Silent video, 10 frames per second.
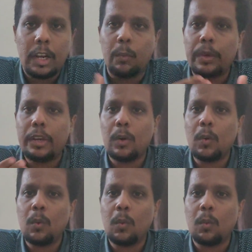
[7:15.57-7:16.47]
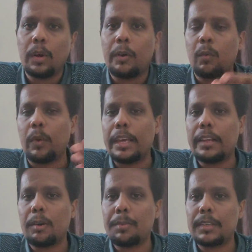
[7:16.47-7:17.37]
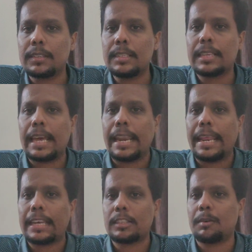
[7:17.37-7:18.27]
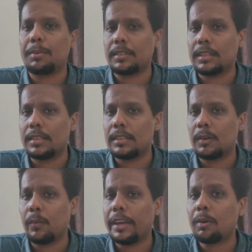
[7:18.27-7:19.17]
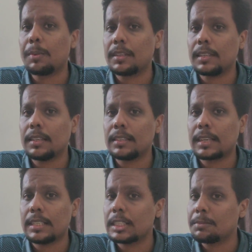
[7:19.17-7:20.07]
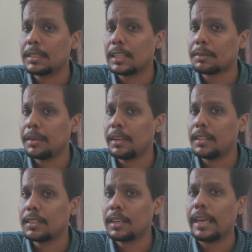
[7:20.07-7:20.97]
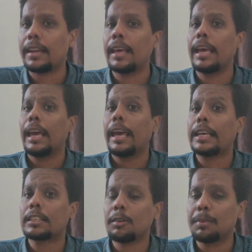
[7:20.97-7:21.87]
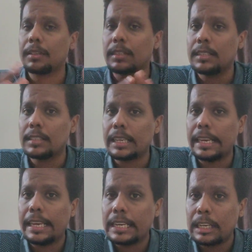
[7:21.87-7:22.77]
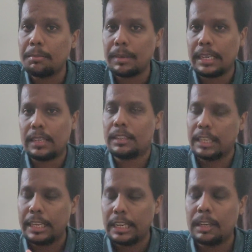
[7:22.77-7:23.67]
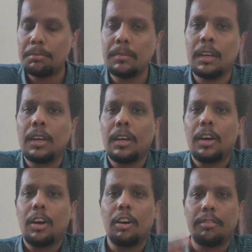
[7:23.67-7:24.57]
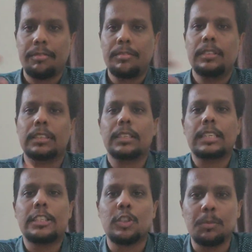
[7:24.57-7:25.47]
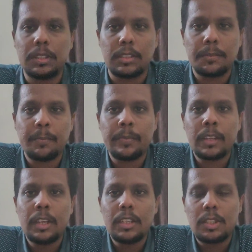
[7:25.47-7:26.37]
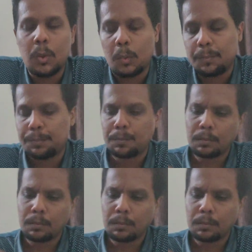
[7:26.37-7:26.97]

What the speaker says: Now we know what y represents and x represents. Y represents consumption expenditure and x represents income of the consumers. So